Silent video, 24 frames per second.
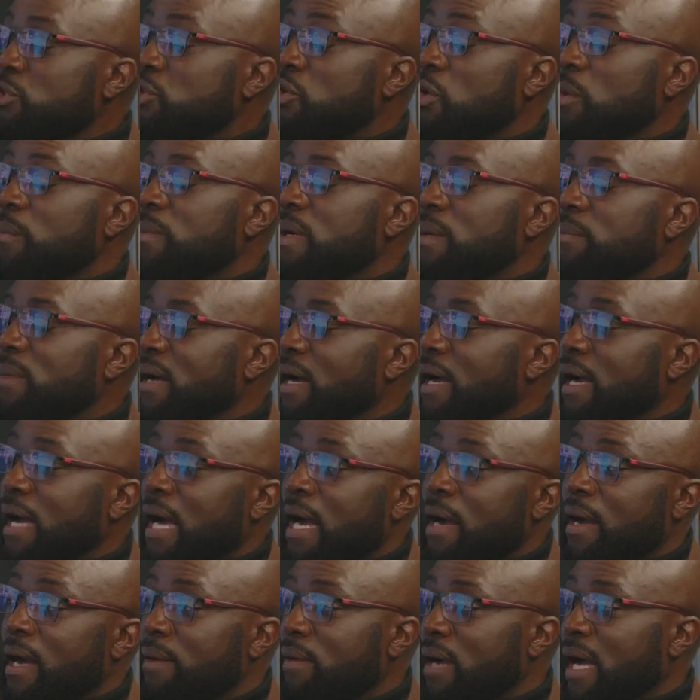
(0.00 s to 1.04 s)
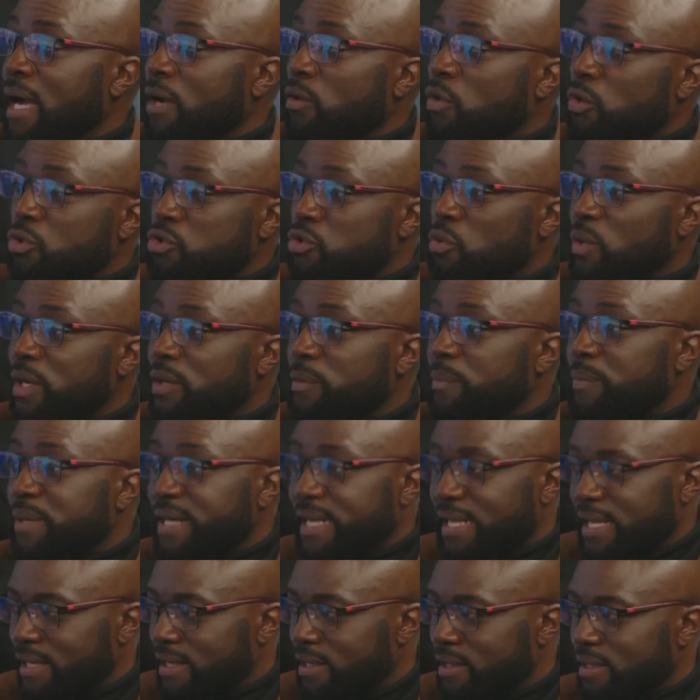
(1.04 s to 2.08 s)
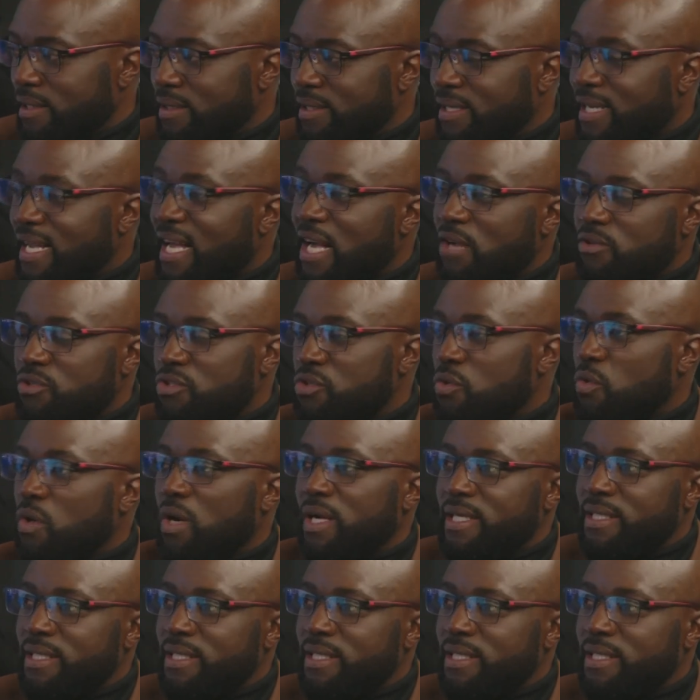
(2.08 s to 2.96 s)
so I also want to bring in the Couch Squad